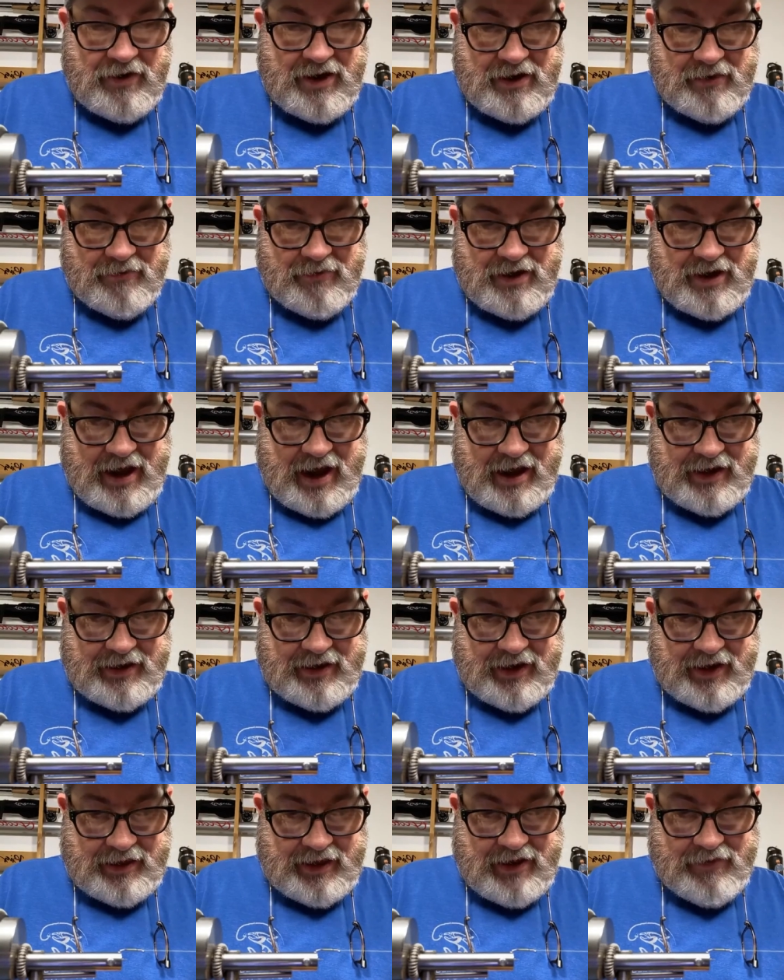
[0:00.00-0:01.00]
we
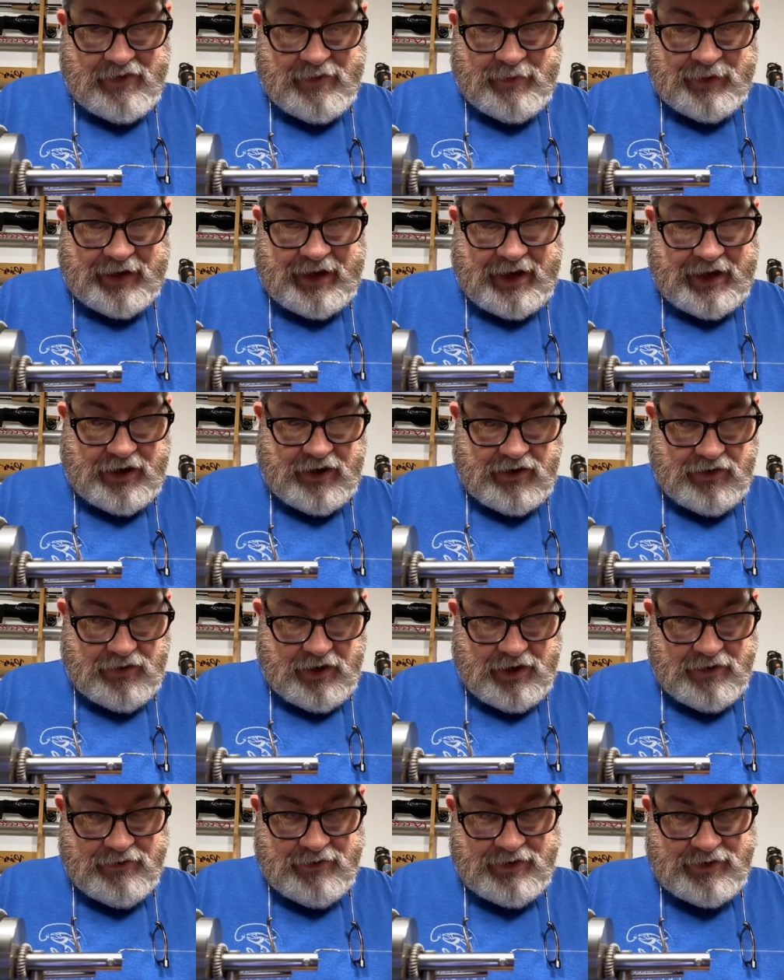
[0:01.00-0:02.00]
had they were playing
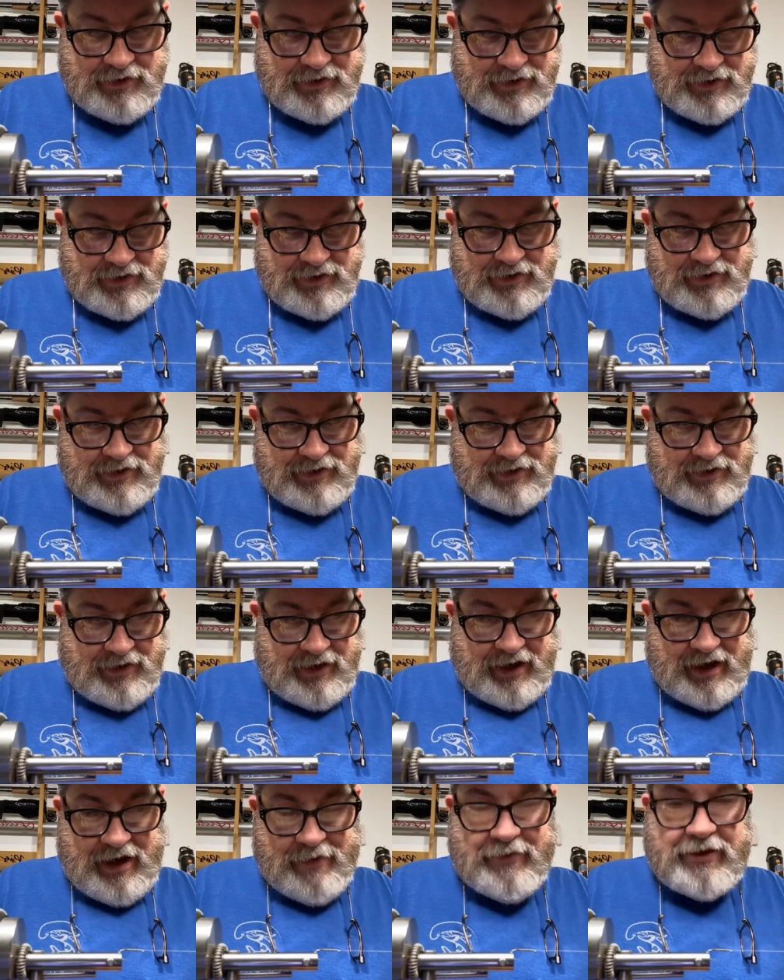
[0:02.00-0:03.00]
Uno,
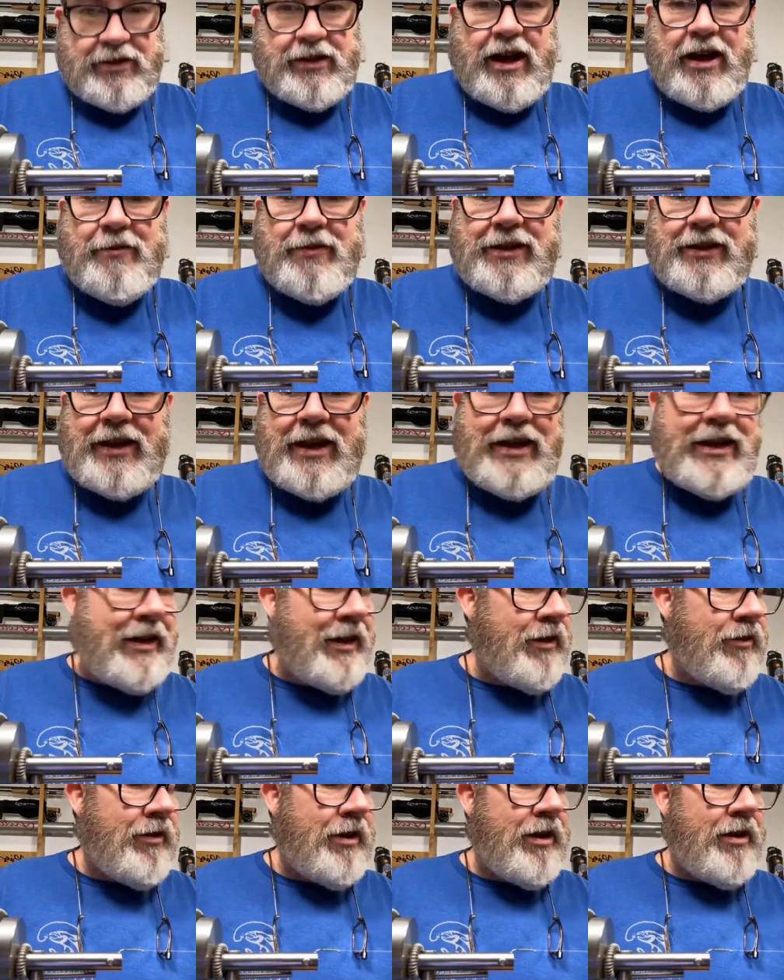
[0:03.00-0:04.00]
and I was
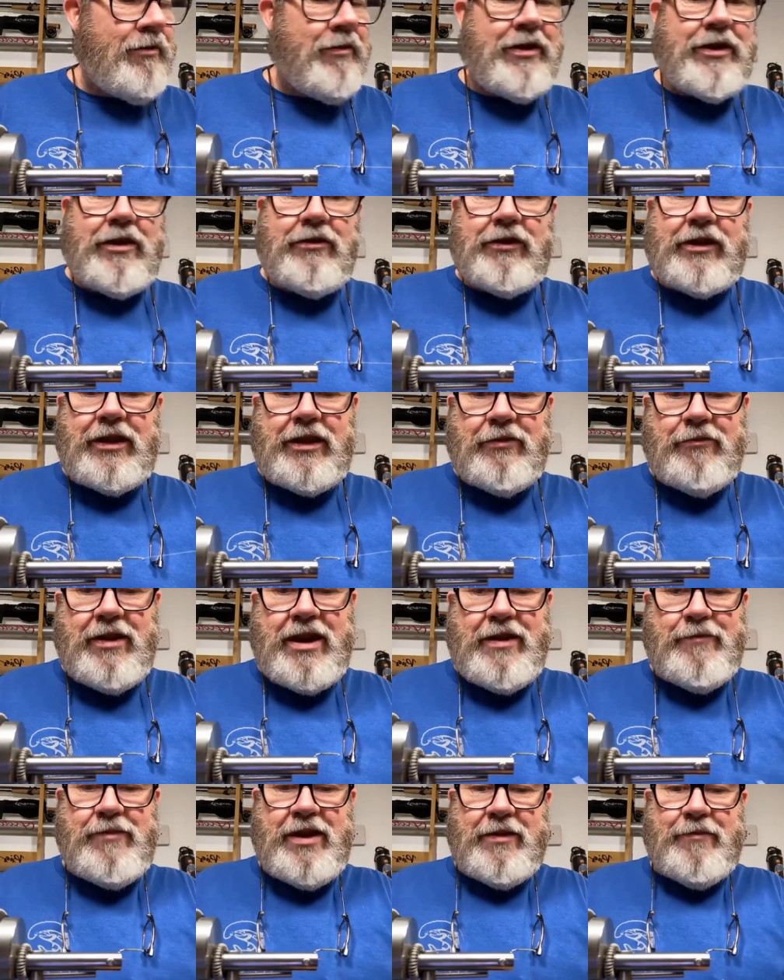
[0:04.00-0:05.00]
commentating Uno. It was only the
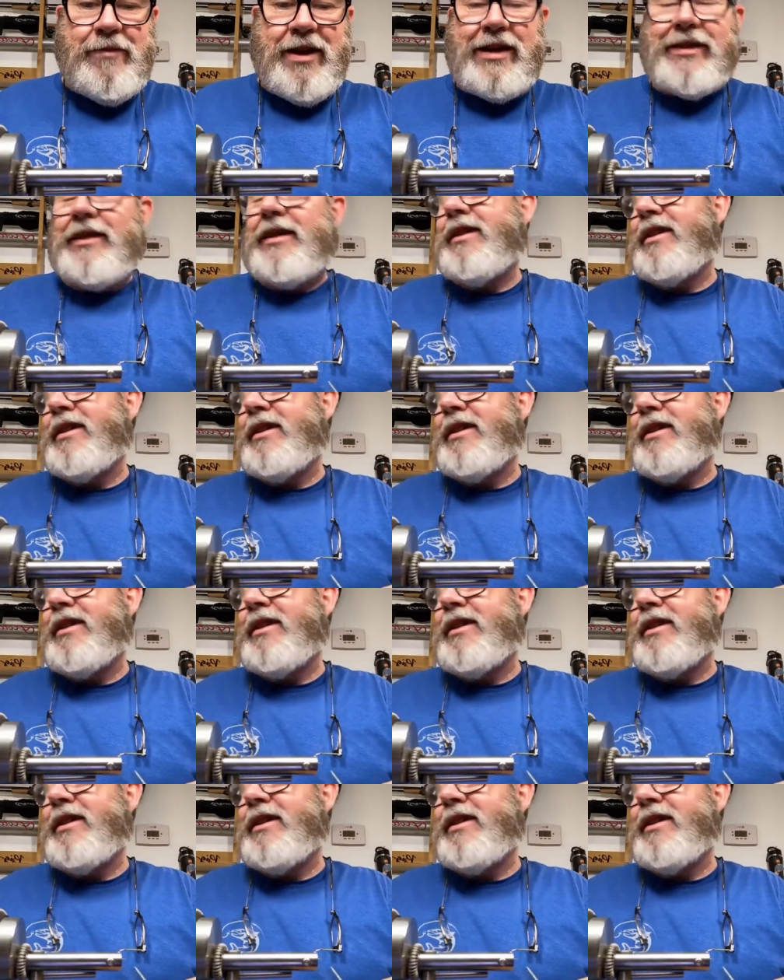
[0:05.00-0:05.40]
way Big Mess